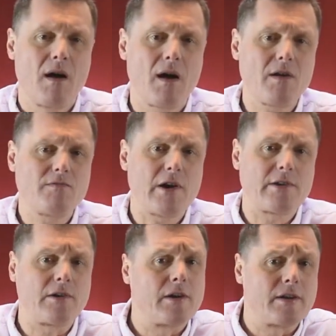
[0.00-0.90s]
I
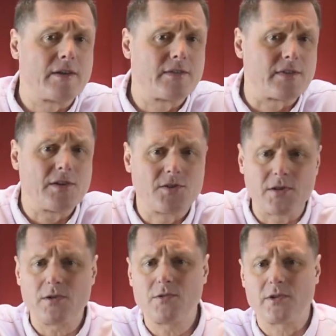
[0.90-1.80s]
regularly see
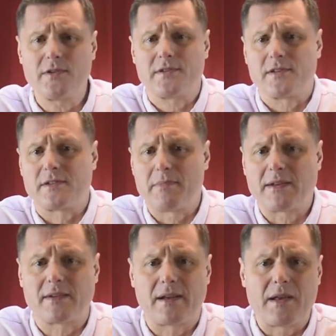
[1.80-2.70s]
children
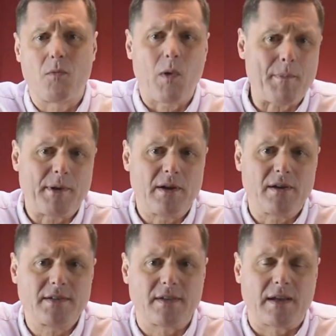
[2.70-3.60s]
systematically
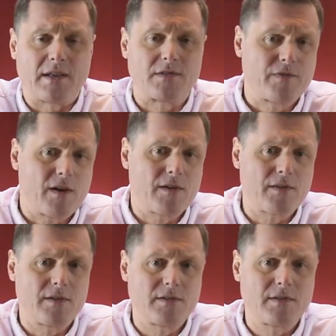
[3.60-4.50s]
weaponized against
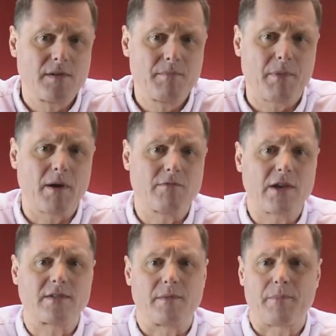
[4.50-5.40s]
fathers by
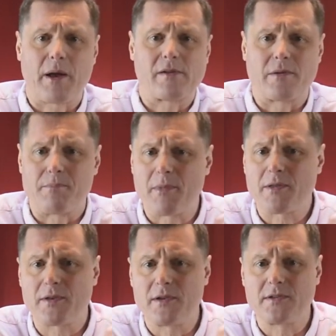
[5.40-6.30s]
resident parent
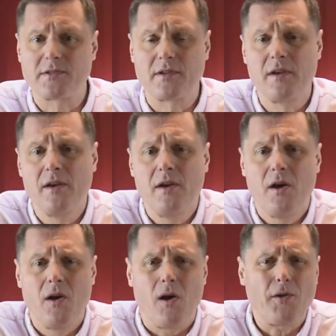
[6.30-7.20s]
mothers,
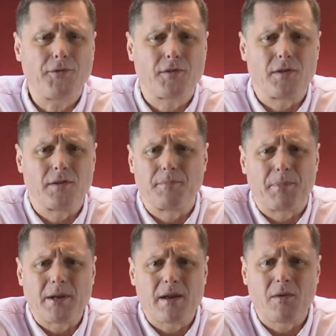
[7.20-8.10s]
often
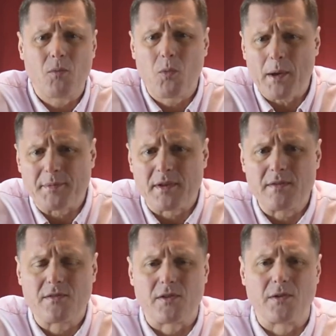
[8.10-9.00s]
being whipped
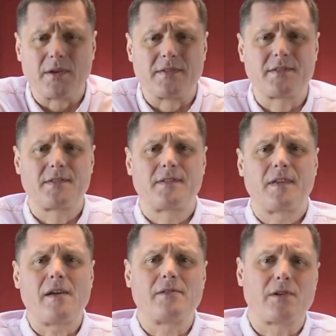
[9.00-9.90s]
into
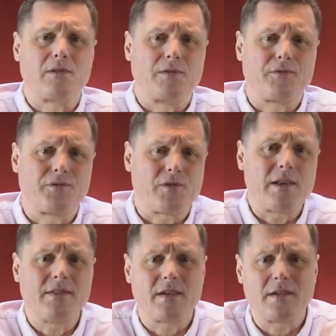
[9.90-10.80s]
hysterical
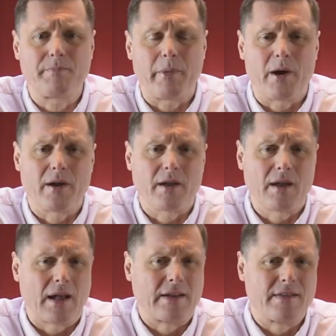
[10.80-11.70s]
frenzies by
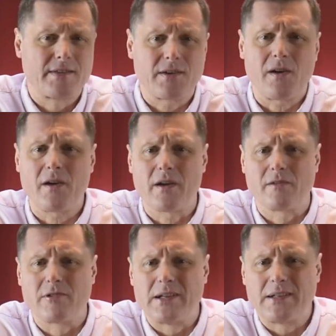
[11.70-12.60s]
an entire
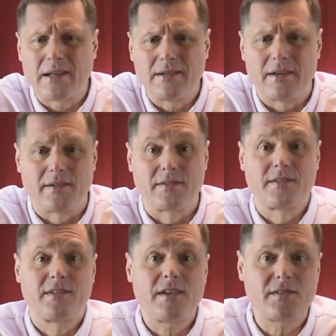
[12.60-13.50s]
relentless
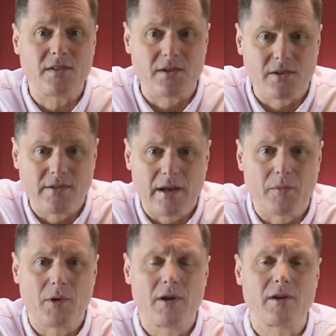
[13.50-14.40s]
sisterhood
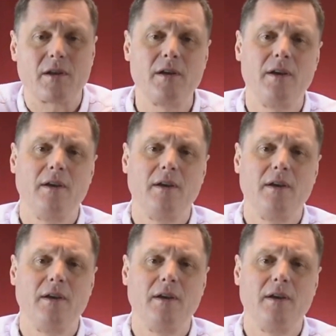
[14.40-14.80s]
network